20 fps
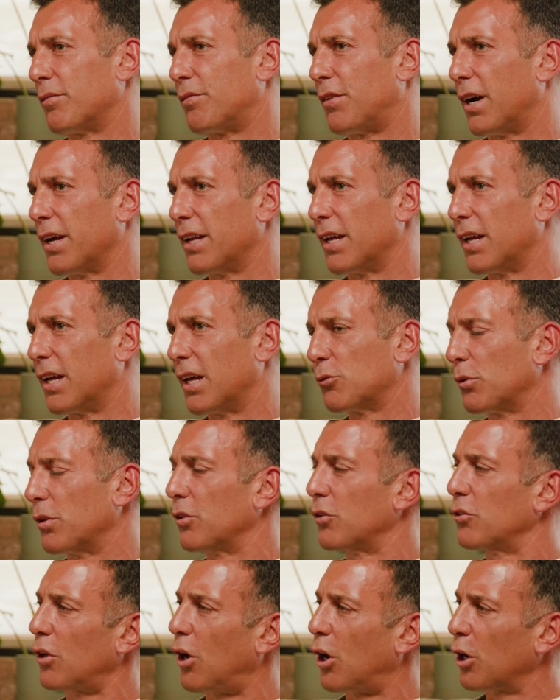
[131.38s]
finance or the
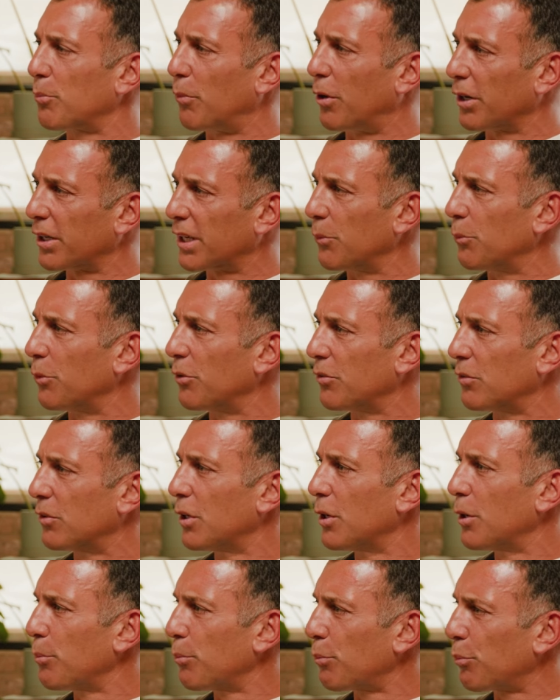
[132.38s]
stock market was
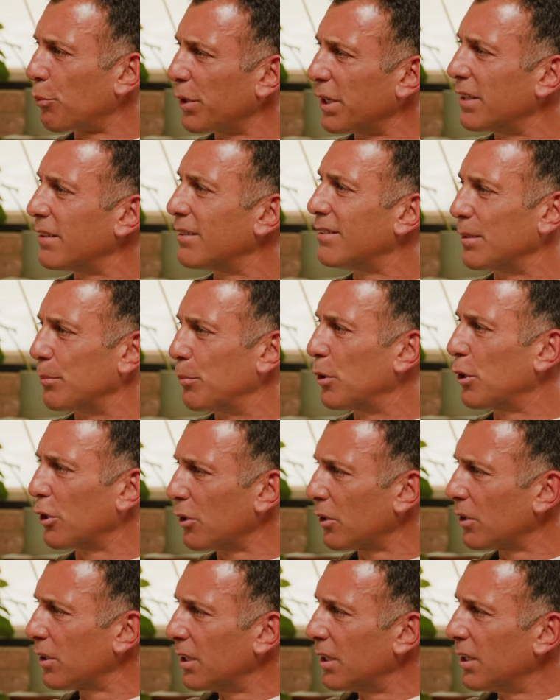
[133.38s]
pretty
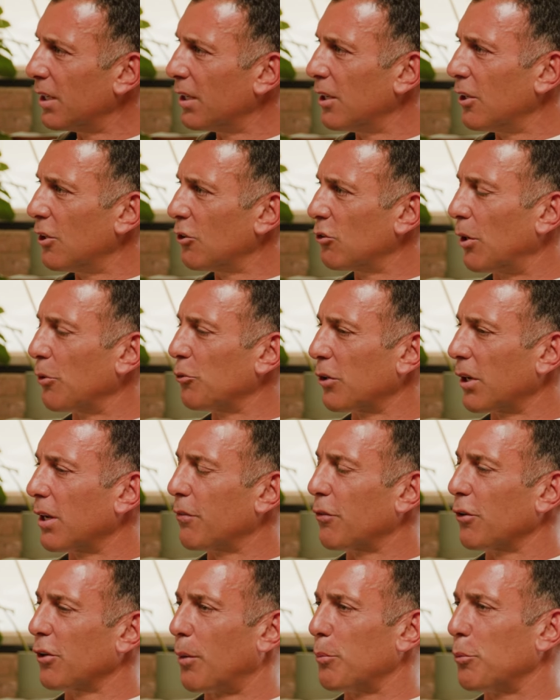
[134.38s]
similar. So I was looking
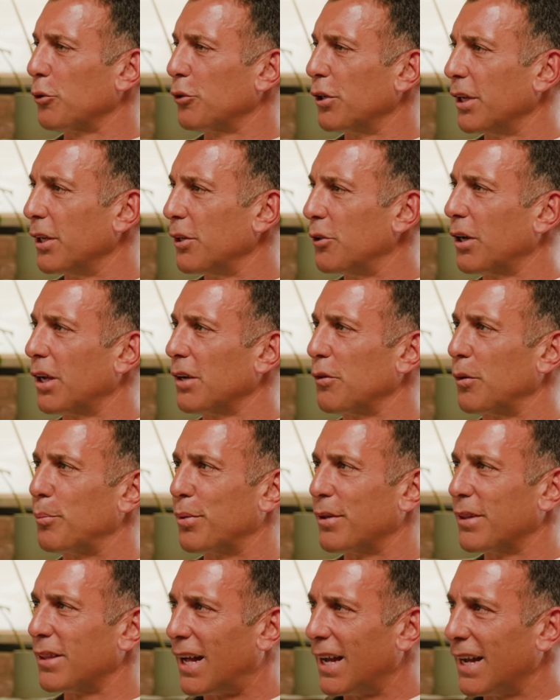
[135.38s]
for an opportunity to kind of
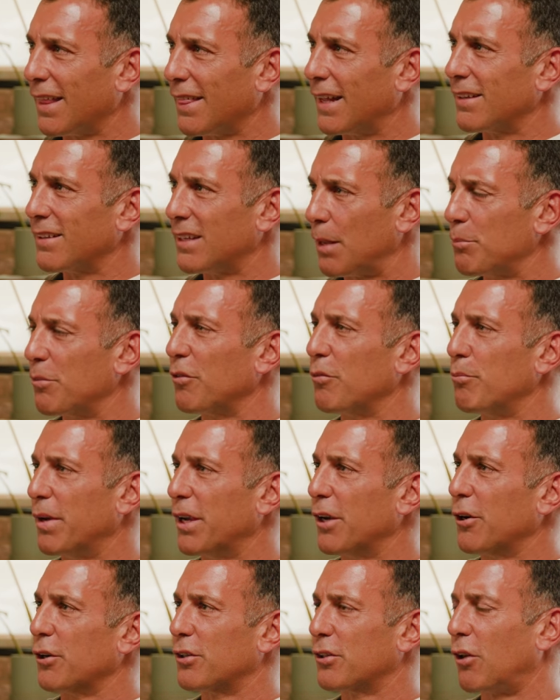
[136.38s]
apply that type of
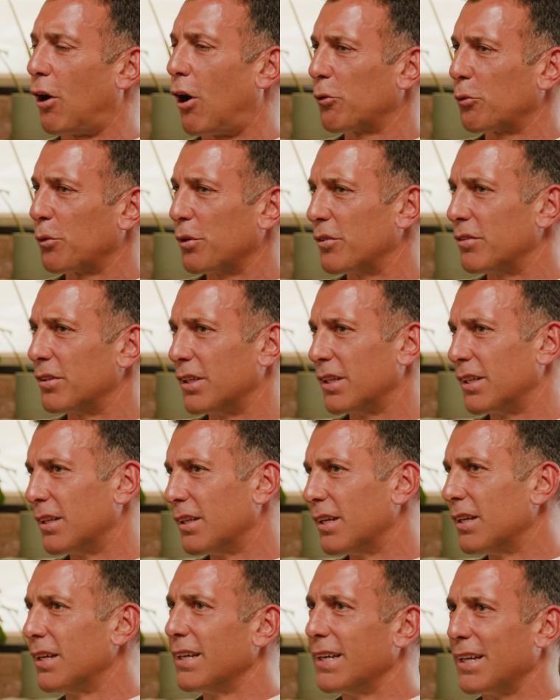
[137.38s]
meritocracy
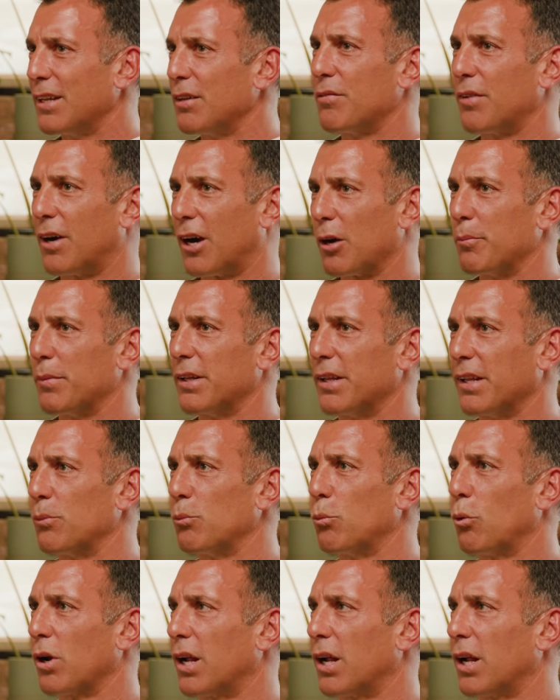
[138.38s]
environment in what